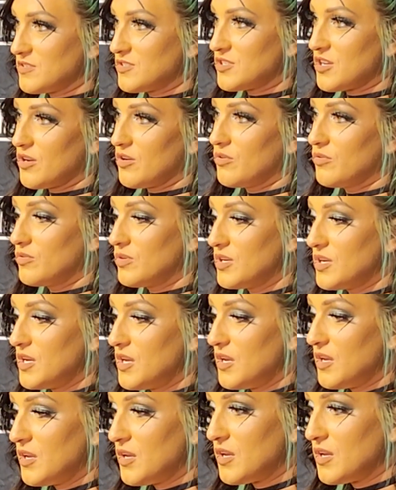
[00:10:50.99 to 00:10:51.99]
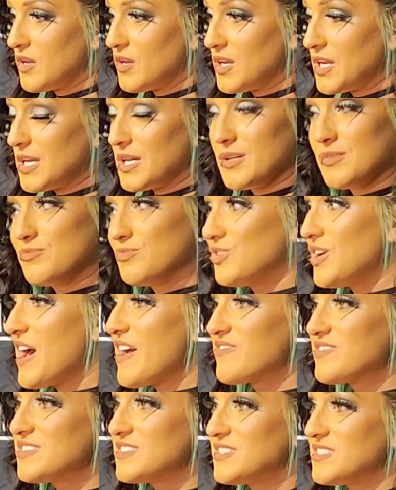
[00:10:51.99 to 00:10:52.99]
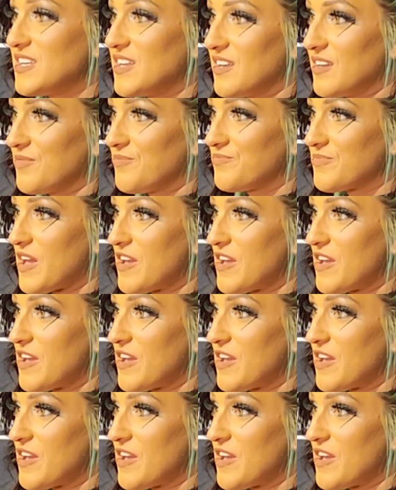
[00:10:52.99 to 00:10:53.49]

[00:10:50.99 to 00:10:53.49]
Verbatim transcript: So we'll have to see.